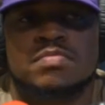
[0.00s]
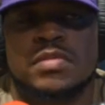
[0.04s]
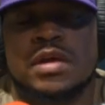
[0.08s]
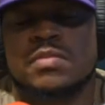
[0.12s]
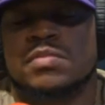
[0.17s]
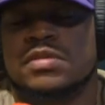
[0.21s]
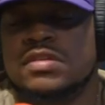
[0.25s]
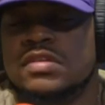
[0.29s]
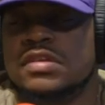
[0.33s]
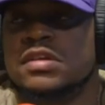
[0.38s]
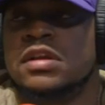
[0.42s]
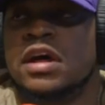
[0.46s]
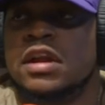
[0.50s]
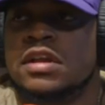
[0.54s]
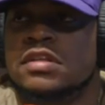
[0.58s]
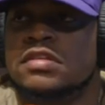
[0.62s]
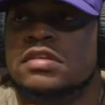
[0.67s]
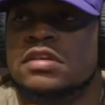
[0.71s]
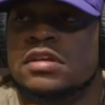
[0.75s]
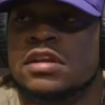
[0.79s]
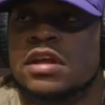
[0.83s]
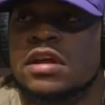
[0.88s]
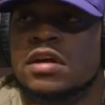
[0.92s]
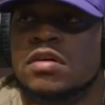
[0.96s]
Maybe 10 out of
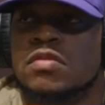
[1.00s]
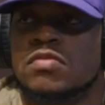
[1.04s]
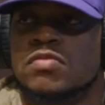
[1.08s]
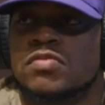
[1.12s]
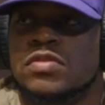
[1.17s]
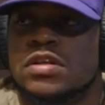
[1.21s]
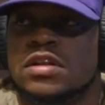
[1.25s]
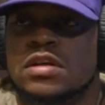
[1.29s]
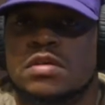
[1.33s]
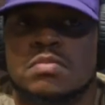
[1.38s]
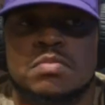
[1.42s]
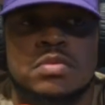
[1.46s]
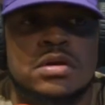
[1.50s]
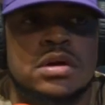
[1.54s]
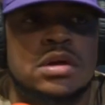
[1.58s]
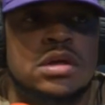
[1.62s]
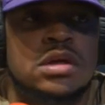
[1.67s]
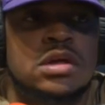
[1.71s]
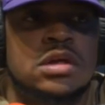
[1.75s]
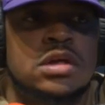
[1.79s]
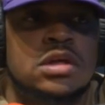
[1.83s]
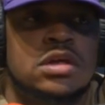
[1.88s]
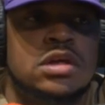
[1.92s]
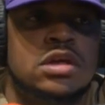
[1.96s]
10, they're going to feel it. But,
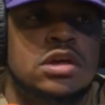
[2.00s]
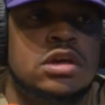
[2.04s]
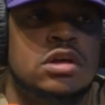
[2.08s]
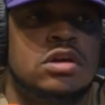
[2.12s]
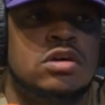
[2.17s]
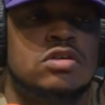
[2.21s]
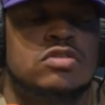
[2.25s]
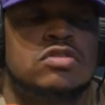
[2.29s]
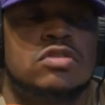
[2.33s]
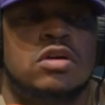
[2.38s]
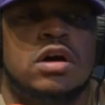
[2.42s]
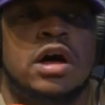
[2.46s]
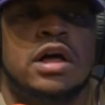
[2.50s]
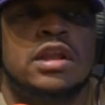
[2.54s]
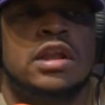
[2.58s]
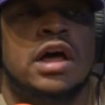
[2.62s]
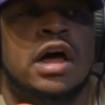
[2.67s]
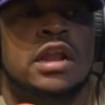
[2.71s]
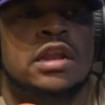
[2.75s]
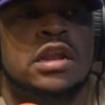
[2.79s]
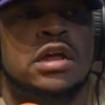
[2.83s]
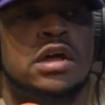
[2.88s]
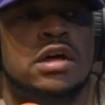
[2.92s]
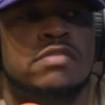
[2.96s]
so
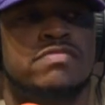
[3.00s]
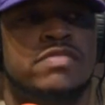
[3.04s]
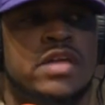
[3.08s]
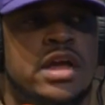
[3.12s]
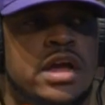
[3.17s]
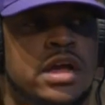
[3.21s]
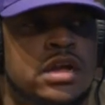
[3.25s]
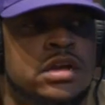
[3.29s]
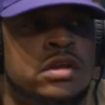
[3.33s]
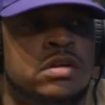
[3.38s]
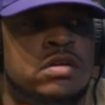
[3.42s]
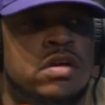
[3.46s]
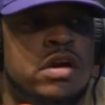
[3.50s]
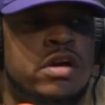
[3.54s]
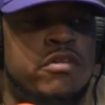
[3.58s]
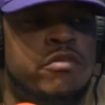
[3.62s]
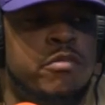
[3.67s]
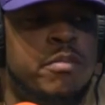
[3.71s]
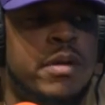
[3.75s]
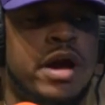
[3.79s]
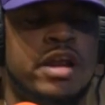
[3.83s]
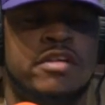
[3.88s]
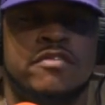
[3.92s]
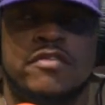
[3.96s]
I love that,
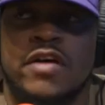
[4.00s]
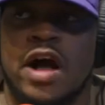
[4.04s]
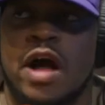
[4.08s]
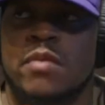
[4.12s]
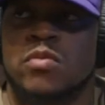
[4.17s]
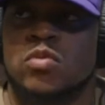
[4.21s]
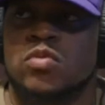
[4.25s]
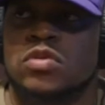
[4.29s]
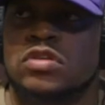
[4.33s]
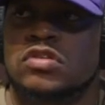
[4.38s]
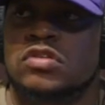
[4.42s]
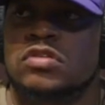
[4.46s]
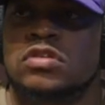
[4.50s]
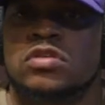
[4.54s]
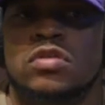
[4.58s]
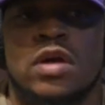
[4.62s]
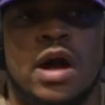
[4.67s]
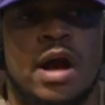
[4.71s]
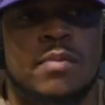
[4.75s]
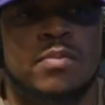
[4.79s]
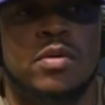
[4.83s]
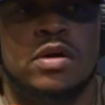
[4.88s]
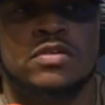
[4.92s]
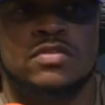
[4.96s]
everybody vibing with you, and you
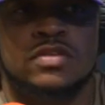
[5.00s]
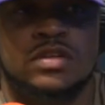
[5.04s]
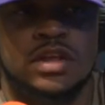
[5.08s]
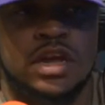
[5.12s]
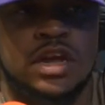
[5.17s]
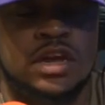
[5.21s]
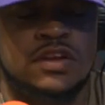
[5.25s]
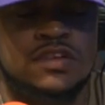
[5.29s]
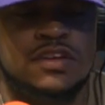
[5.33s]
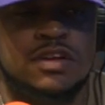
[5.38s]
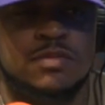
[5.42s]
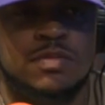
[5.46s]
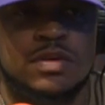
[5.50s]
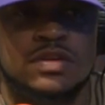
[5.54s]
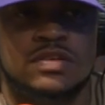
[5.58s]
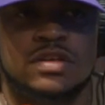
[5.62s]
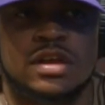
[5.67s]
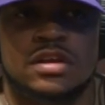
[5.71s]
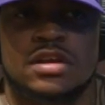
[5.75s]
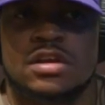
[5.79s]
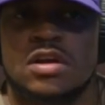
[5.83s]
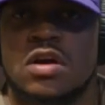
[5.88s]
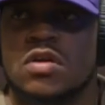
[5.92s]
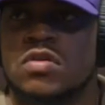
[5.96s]
hop off stage, everybody's
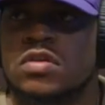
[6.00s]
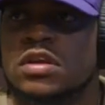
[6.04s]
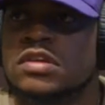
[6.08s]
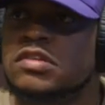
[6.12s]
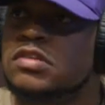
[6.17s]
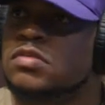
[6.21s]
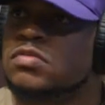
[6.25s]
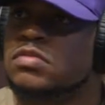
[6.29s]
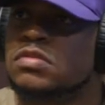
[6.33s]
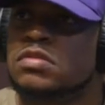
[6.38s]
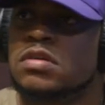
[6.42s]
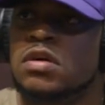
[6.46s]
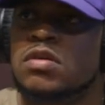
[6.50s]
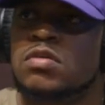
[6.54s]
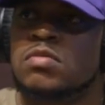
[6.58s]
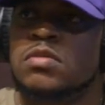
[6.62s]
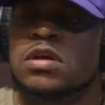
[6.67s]
like, yo, that shit was dope.